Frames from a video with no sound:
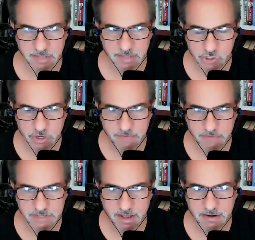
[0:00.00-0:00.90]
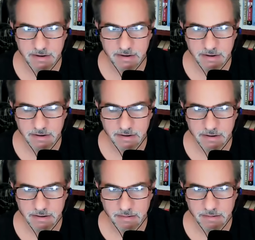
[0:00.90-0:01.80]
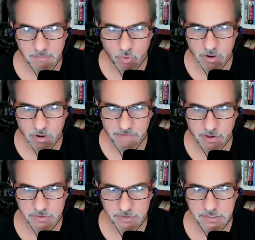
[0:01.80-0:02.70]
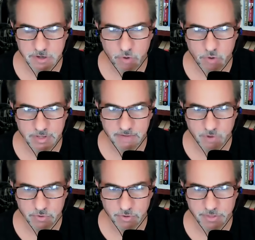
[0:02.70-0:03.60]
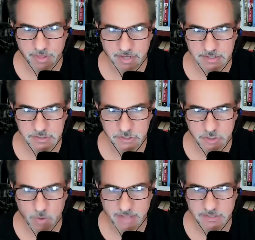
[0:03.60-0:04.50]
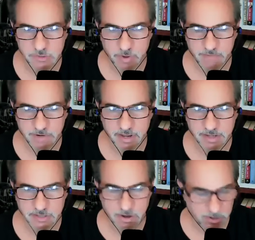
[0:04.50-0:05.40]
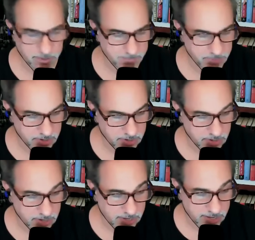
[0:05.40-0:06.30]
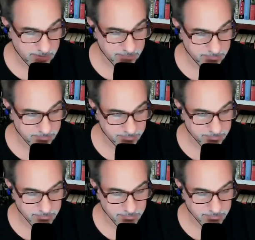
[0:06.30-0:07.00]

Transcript: They should have done more of those co-lead vocal things, duets or whatever you'd like to call them.